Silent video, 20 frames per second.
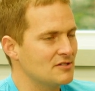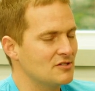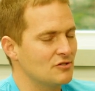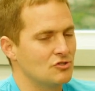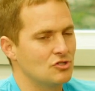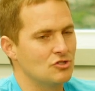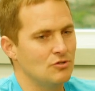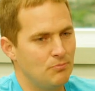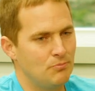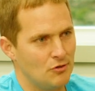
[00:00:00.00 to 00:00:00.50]
So
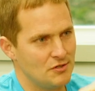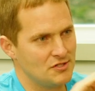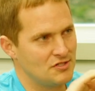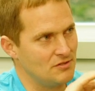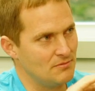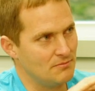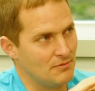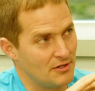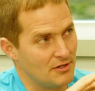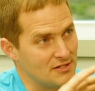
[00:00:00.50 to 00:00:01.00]

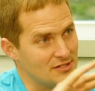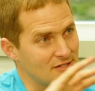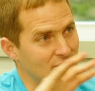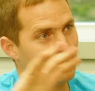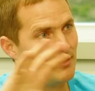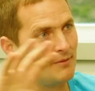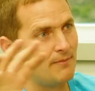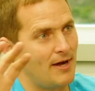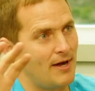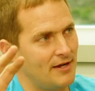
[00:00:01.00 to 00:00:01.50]
2.2 million
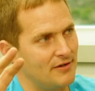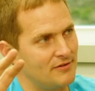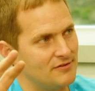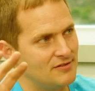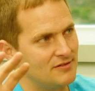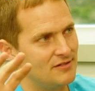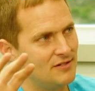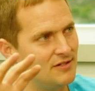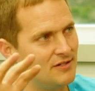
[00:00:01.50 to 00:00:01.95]
square miles.